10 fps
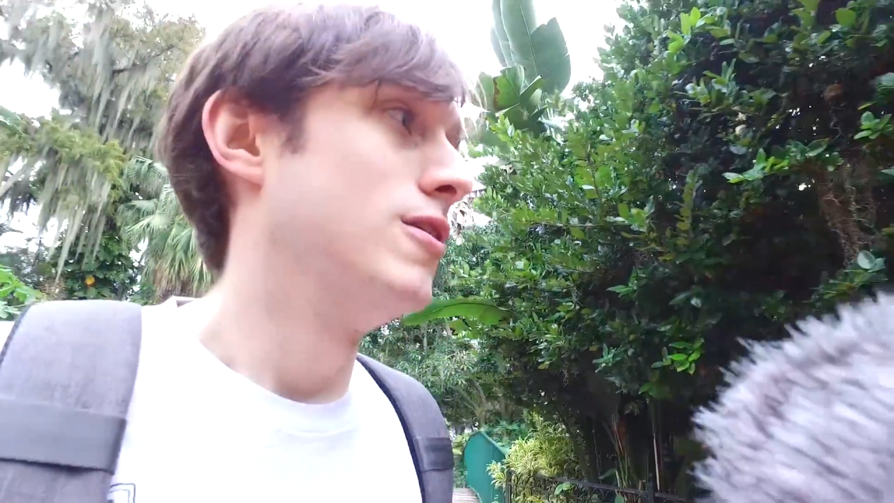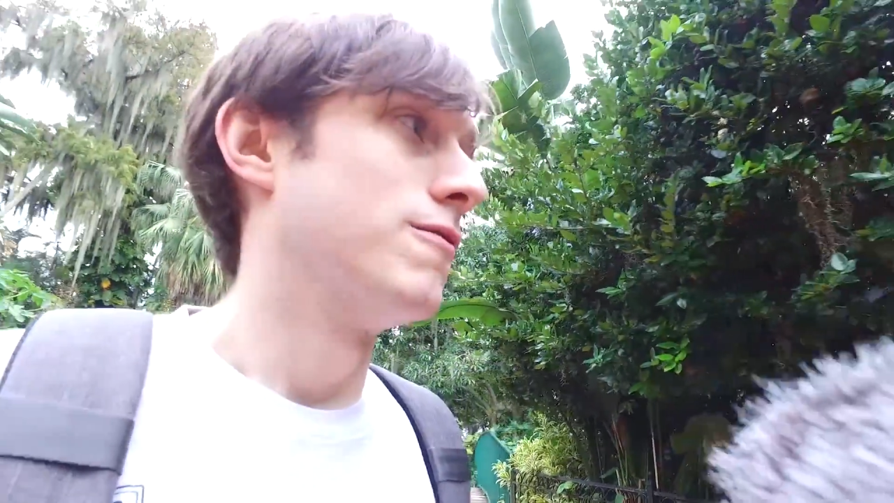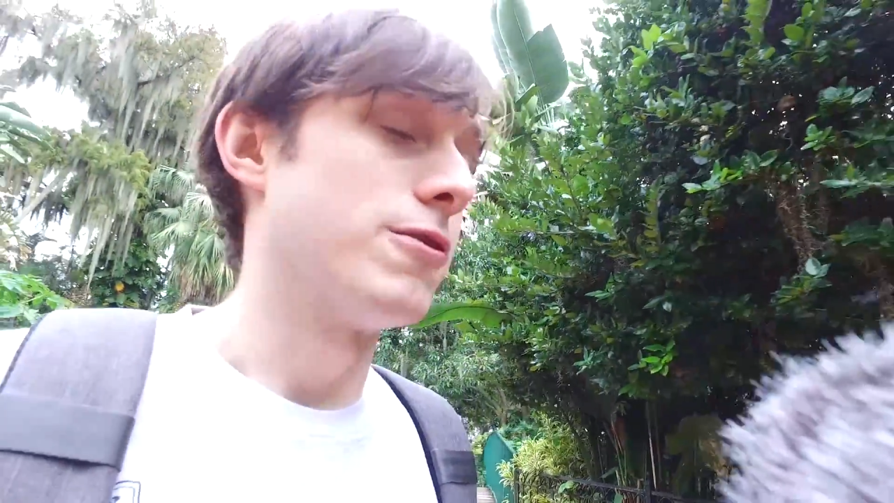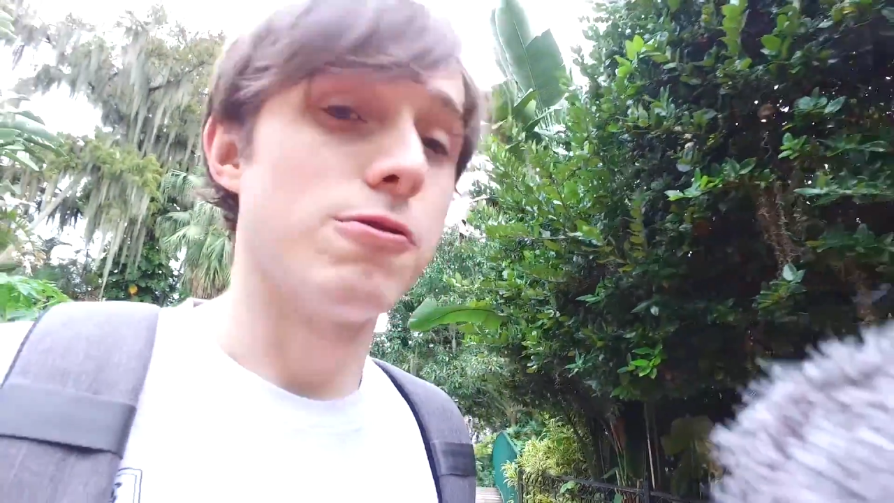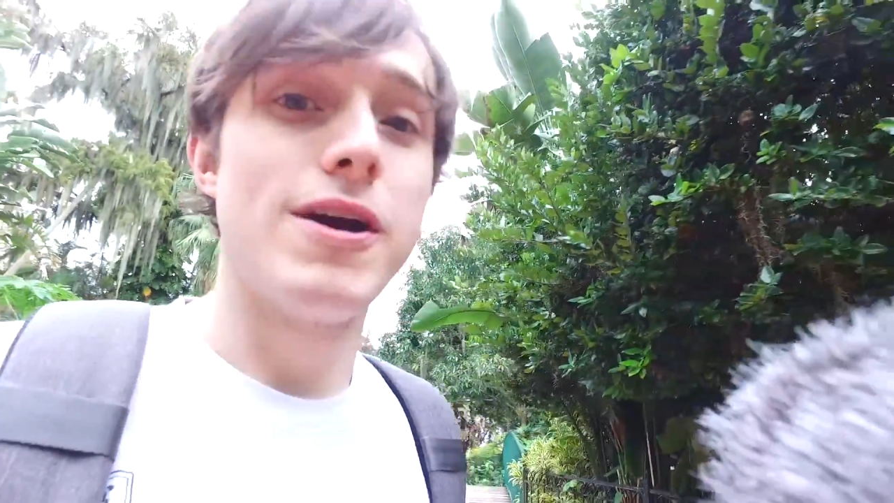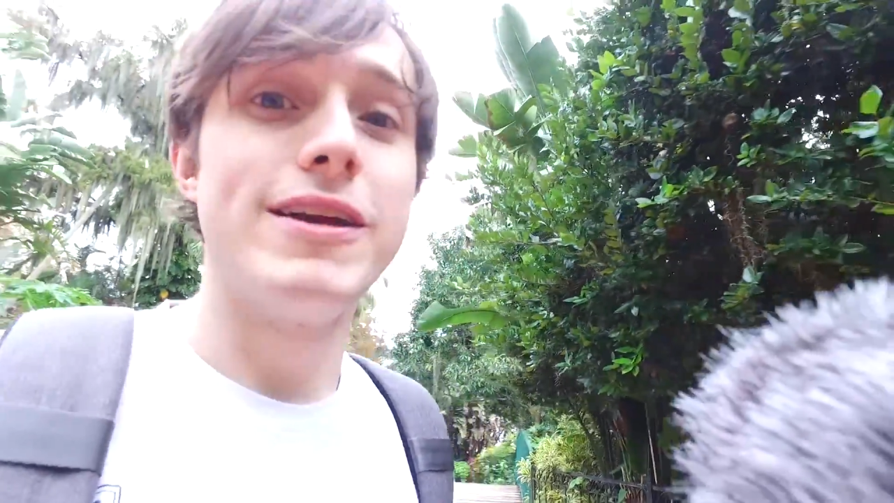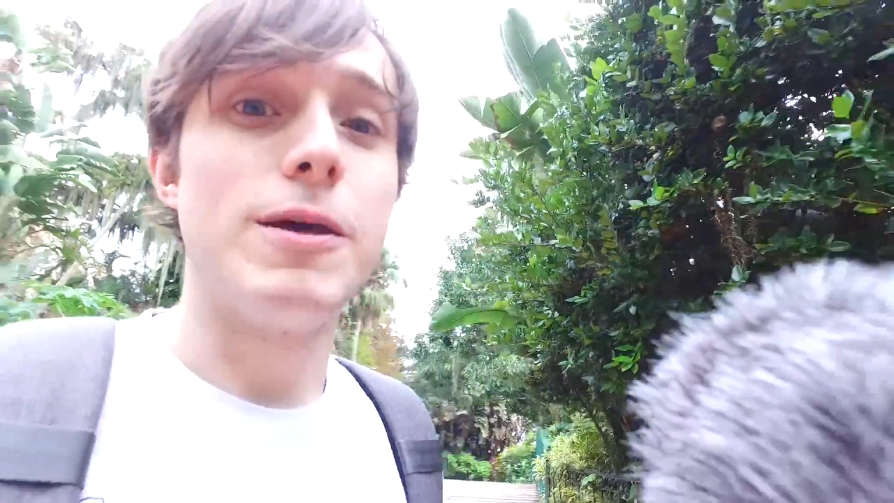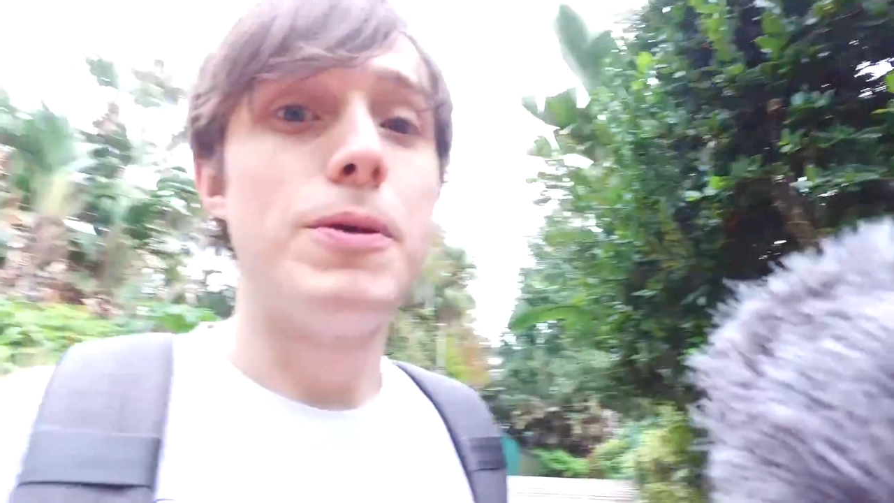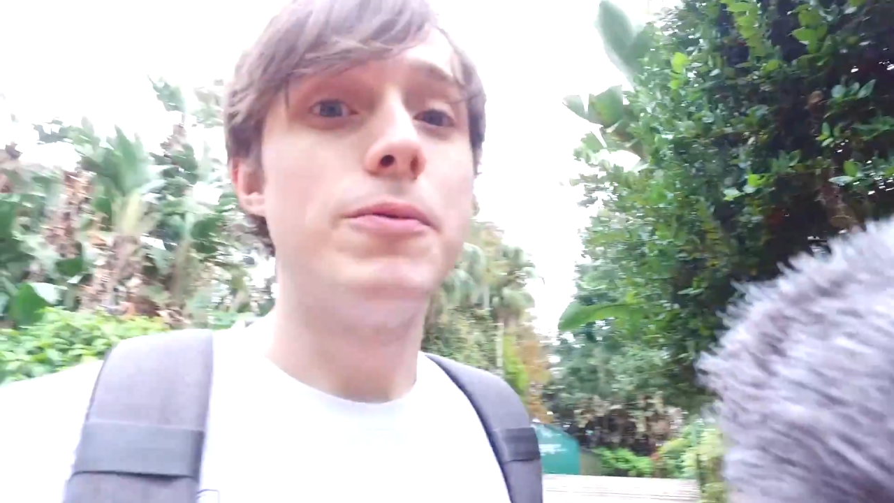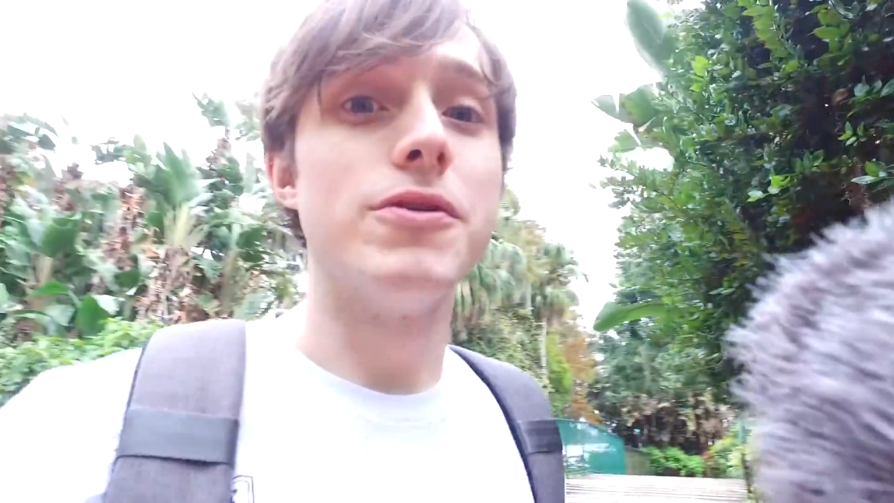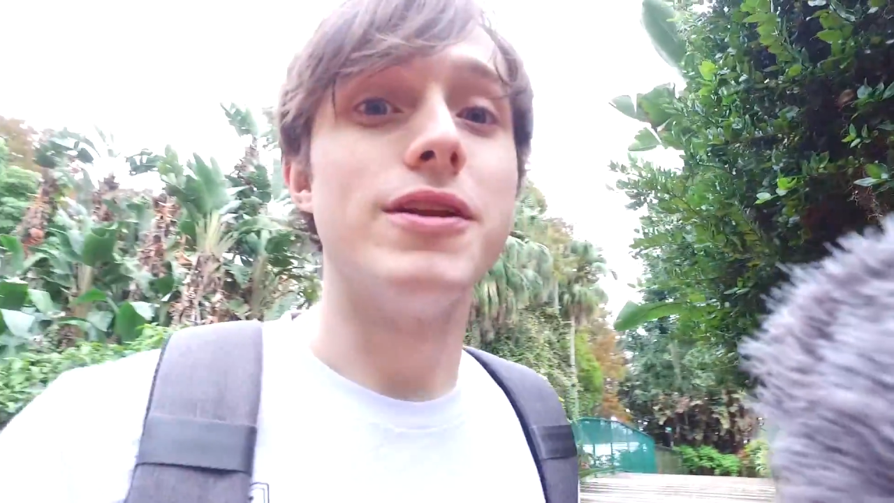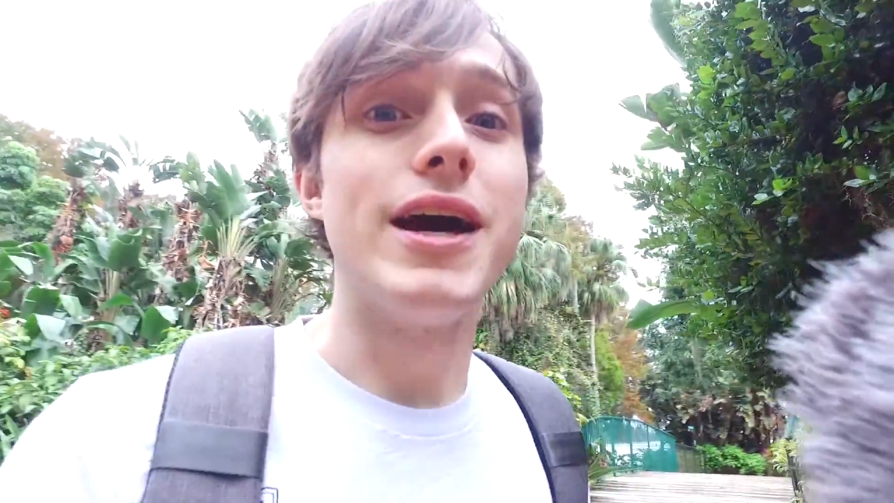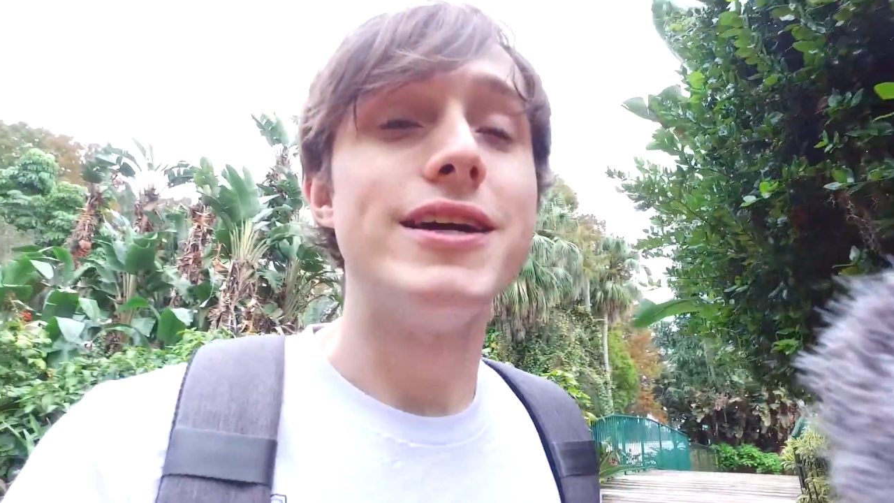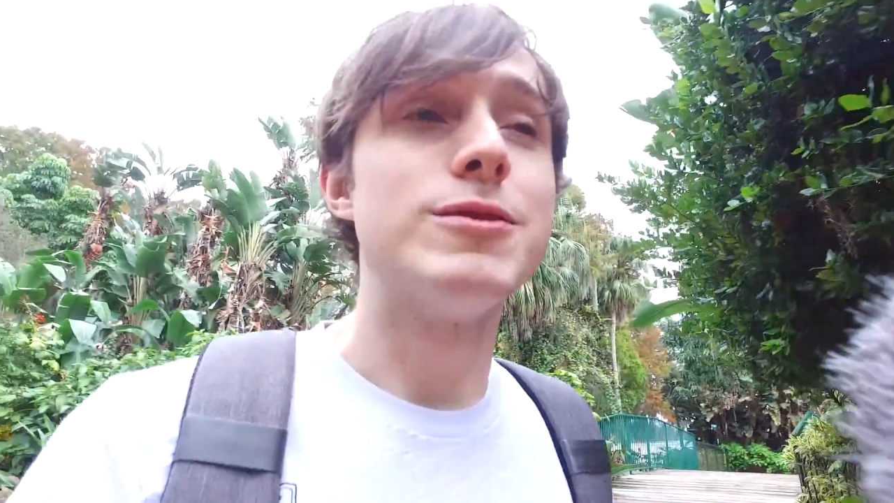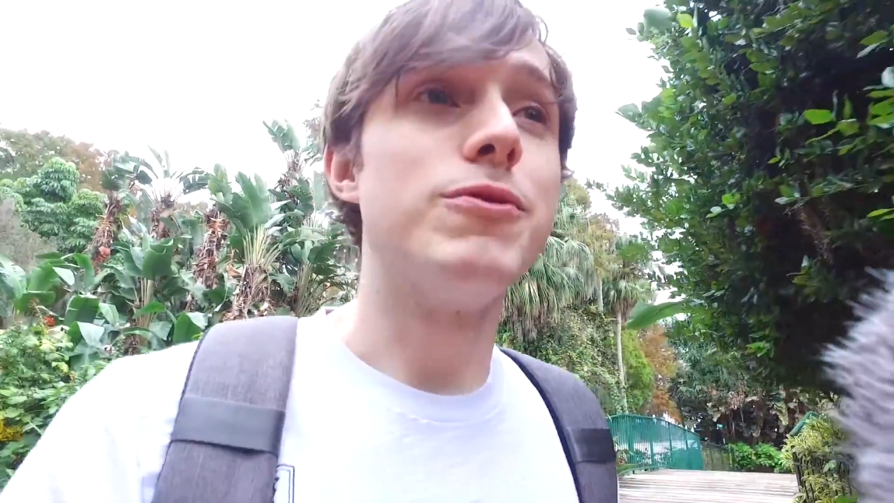for a ride that people liked